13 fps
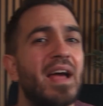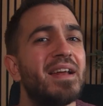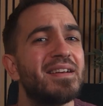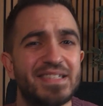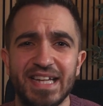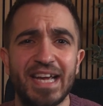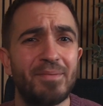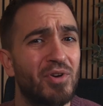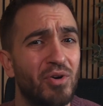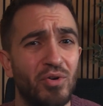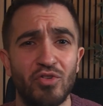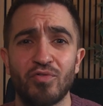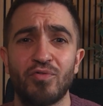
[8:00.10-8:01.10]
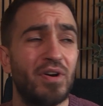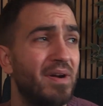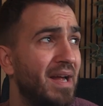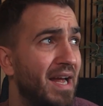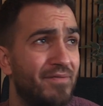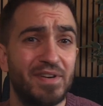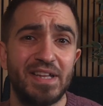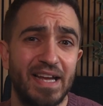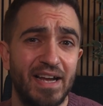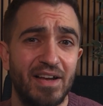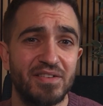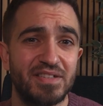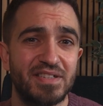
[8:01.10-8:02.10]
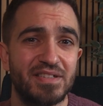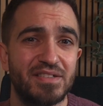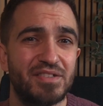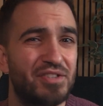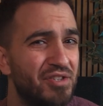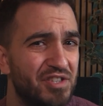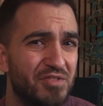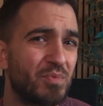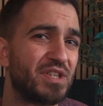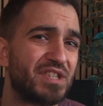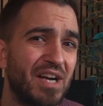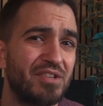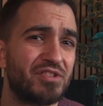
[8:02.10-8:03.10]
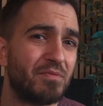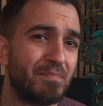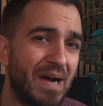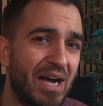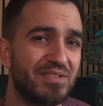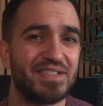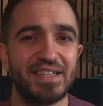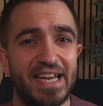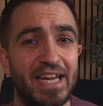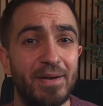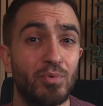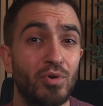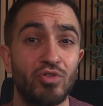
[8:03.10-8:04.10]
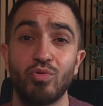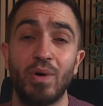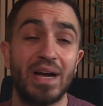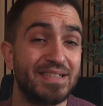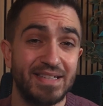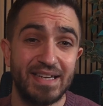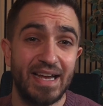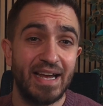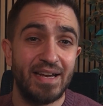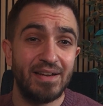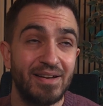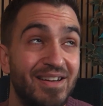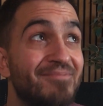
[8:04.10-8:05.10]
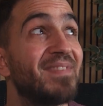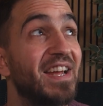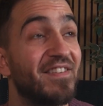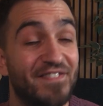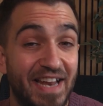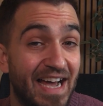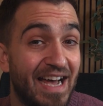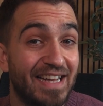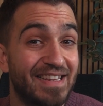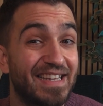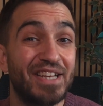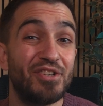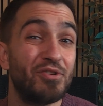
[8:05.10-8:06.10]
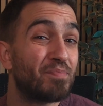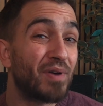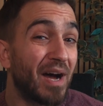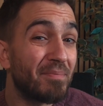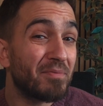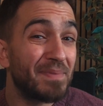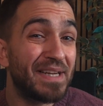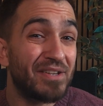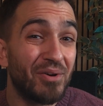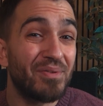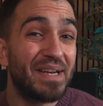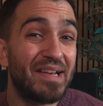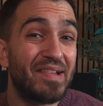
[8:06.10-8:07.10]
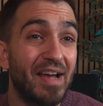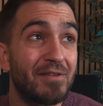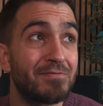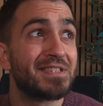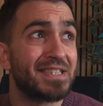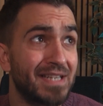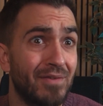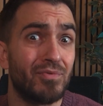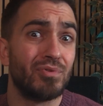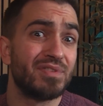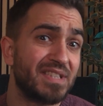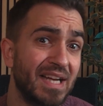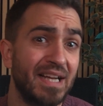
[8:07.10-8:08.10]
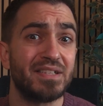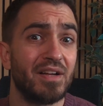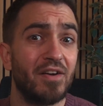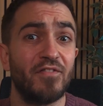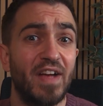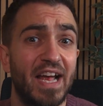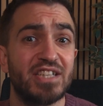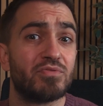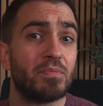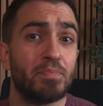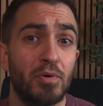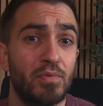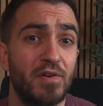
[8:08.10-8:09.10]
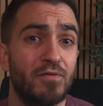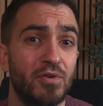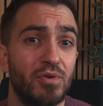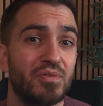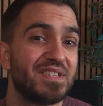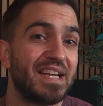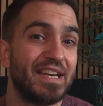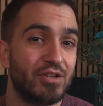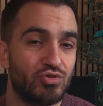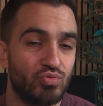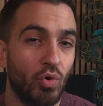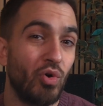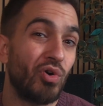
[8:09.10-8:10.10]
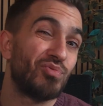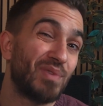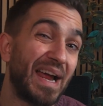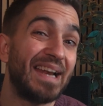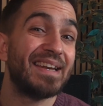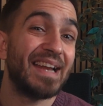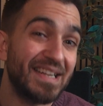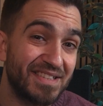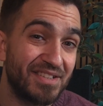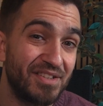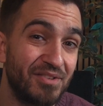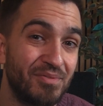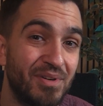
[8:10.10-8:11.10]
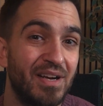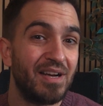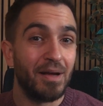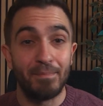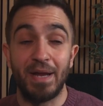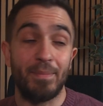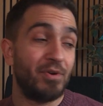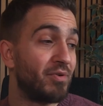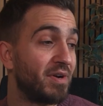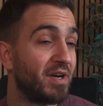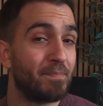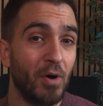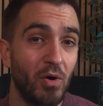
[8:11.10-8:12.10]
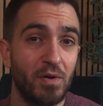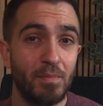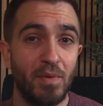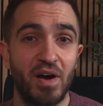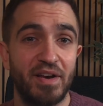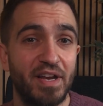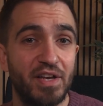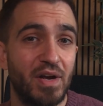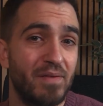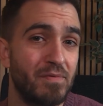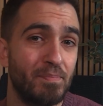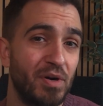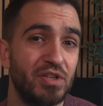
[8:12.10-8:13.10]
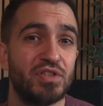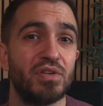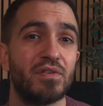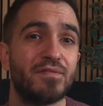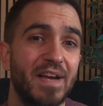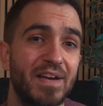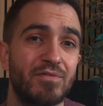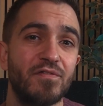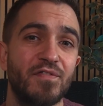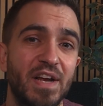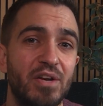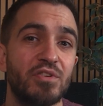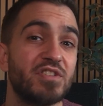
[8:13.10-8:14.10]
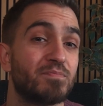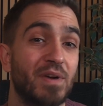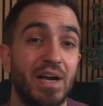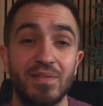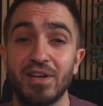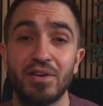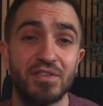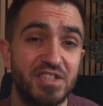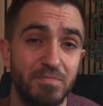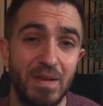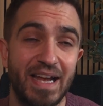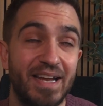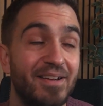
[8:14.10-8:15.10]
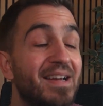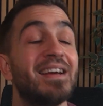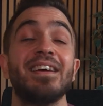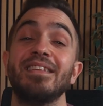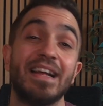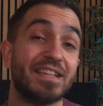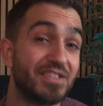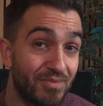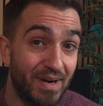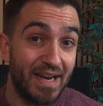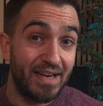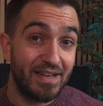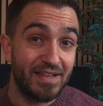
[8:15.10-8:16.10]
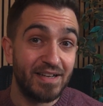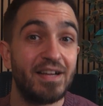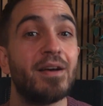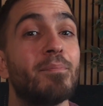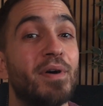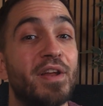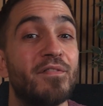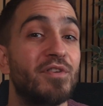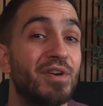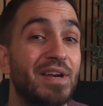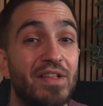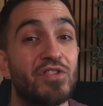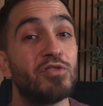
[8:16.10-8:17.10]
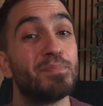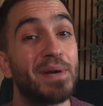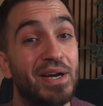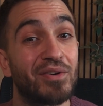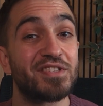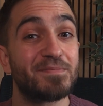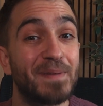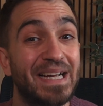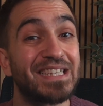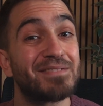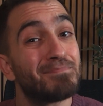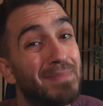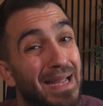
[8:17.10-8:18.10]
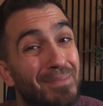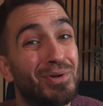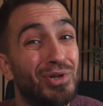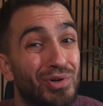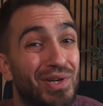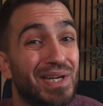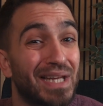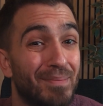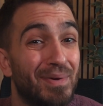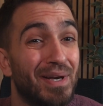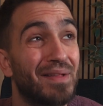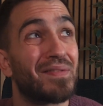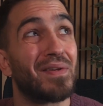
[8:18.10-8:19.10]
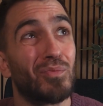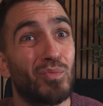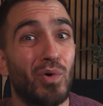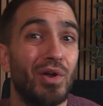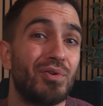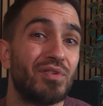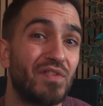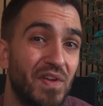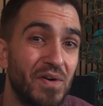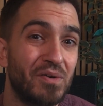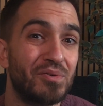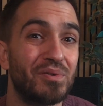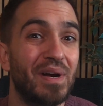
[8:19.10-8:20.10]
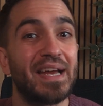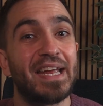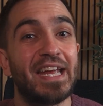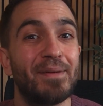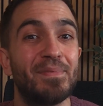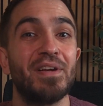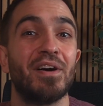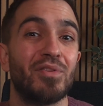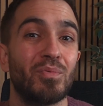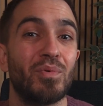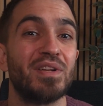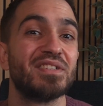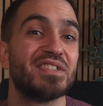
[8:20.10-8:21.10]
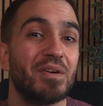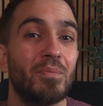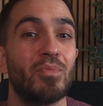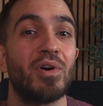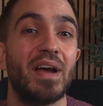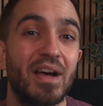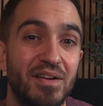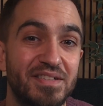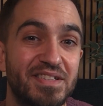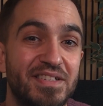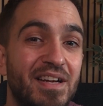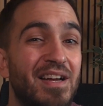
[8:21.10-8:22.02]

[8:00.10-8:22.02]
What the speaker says: And the same goes for everything else. Do you switch out your mouse and keyboard twice a day? If not, then you probably don't need to have several sets of extra peripherals in a drawer right next to you. Maybe you're into Pokemon and you have a bunch of your favorite figures proudly on display. That's great. But if you're not too big on space, maybe you could limit it to 1 or 2 and keep the other ones somewhere else.